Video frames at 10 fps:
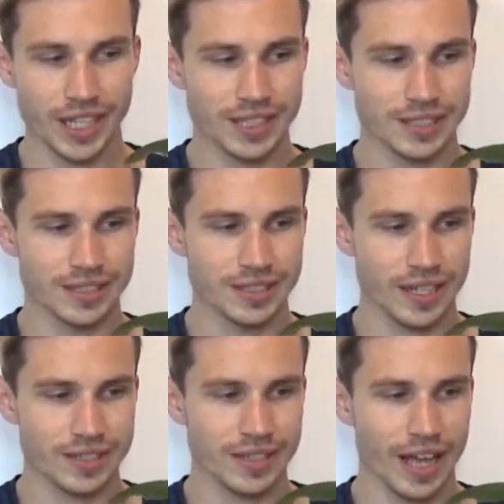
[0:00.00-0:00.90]
It
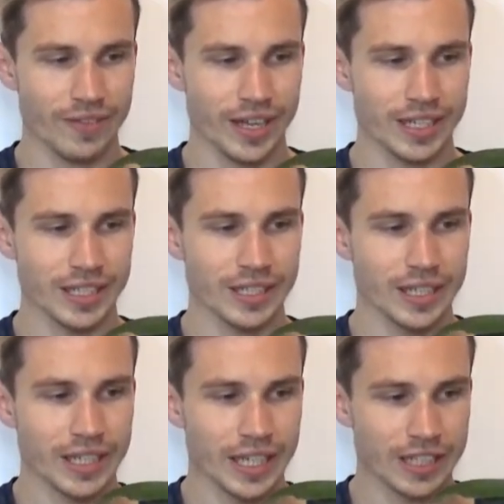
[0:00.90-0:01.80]
doesn't have any
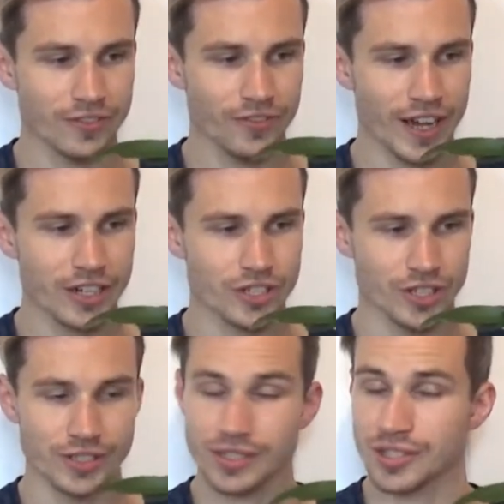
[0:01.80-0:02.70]

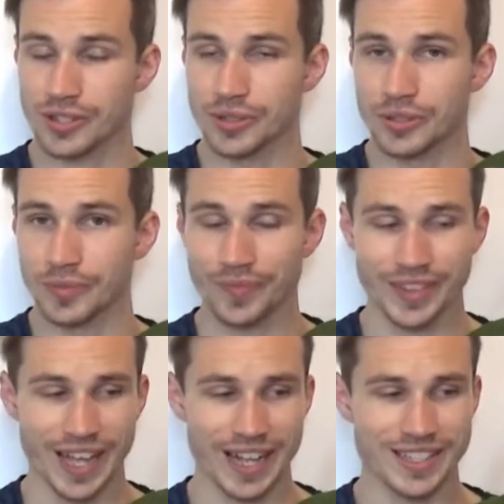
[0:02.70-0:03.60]
infections, so
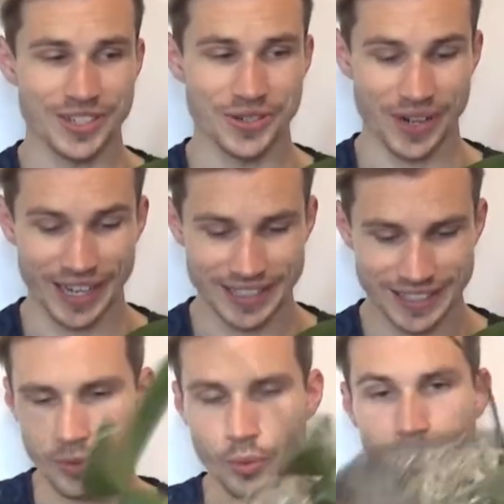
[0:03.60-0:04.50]
that's great.
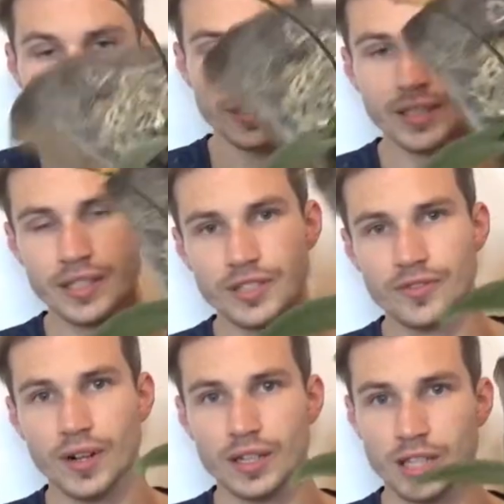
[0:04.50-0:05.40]
Well, this
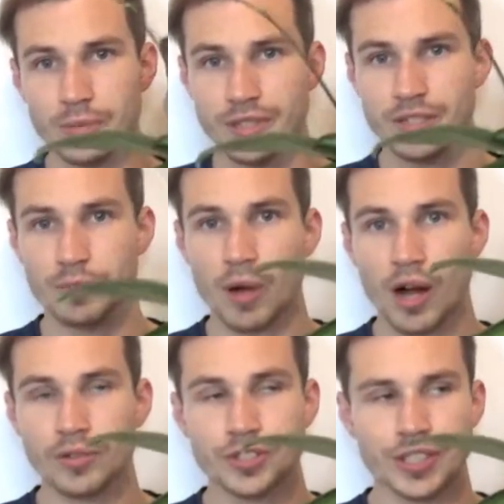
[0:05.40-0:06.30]
Phalaenopsis
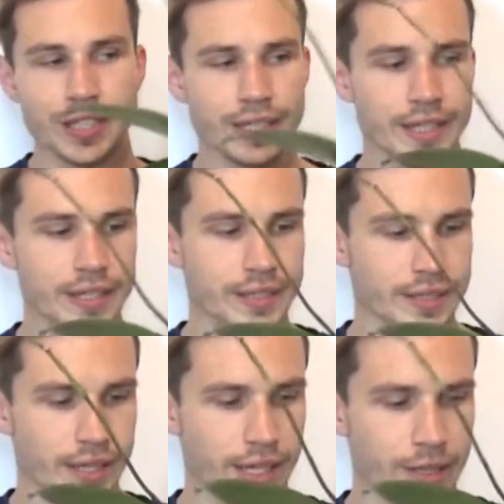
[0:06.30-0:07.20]
mount
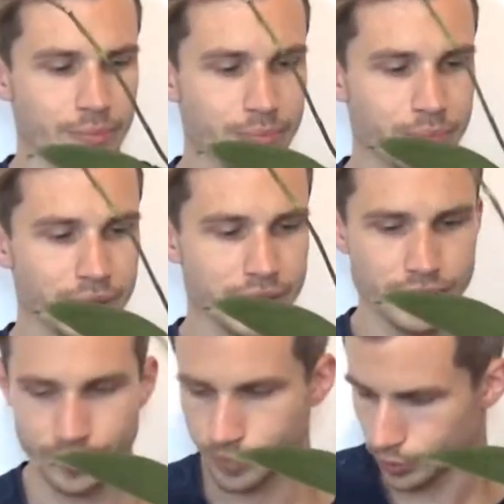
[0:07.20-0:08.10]
is a piece
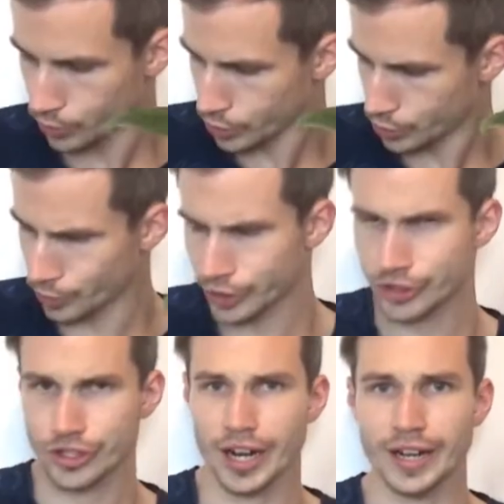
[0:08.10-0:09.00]
of wood
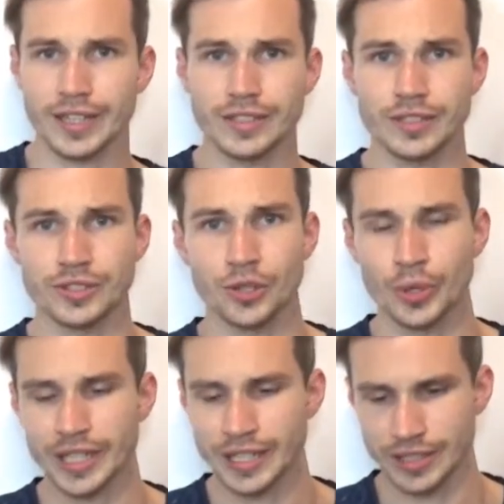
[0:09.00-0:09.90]
which I don't know
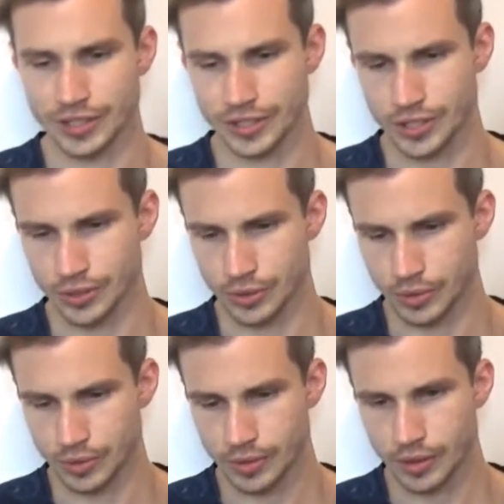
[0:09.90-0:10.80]
in English, so
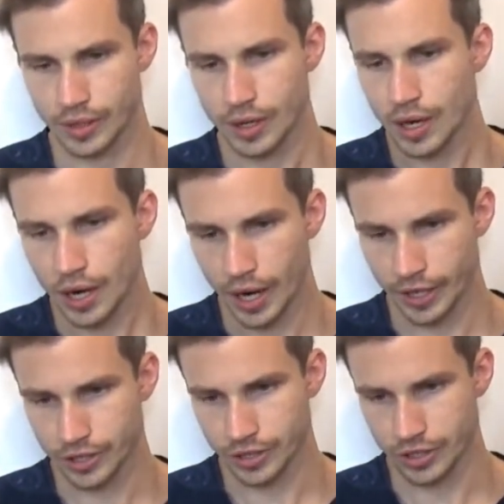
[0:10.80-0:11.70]

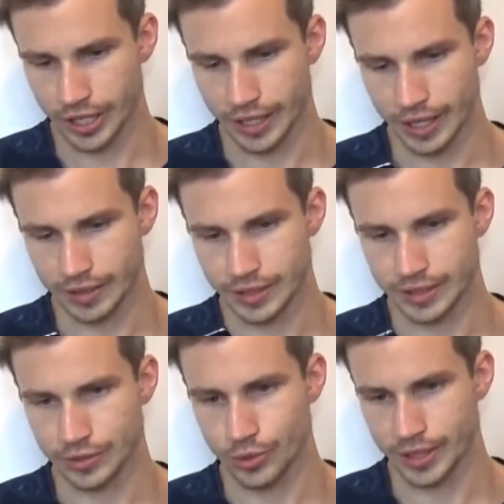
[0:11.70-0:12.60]
I should check it out in
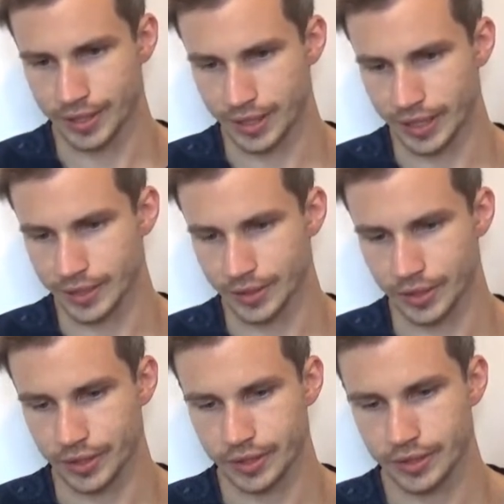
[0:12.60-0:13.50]
the
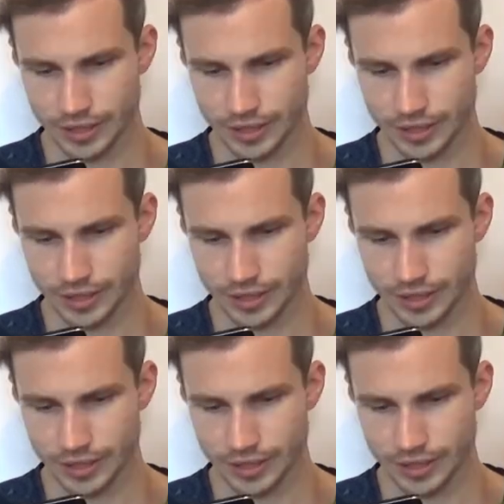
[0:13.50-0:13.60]
translator.